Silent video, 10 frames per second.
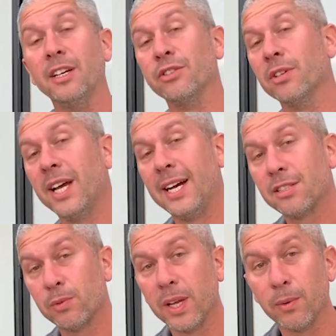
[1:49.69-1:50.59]
So
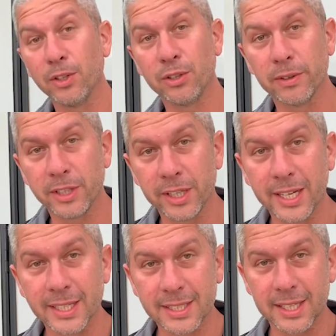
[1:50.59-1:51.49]
last week we showed you the
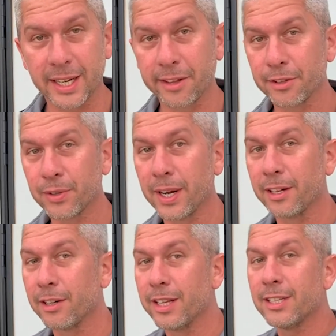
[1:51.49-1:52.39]
inside of the
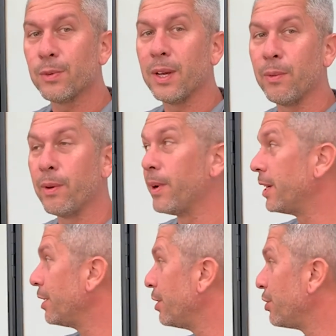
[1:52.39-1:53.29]
trailer. This week we
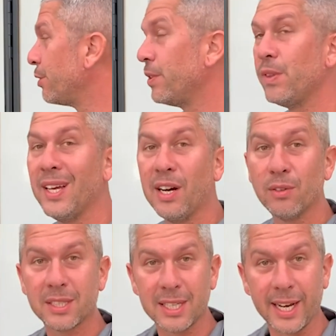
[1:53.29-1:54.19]
wanted to show you the
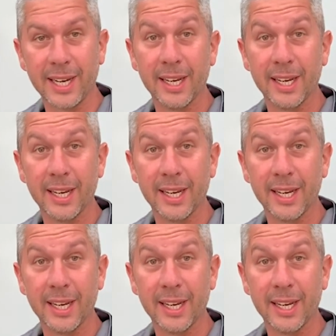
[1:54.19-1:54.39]
outside,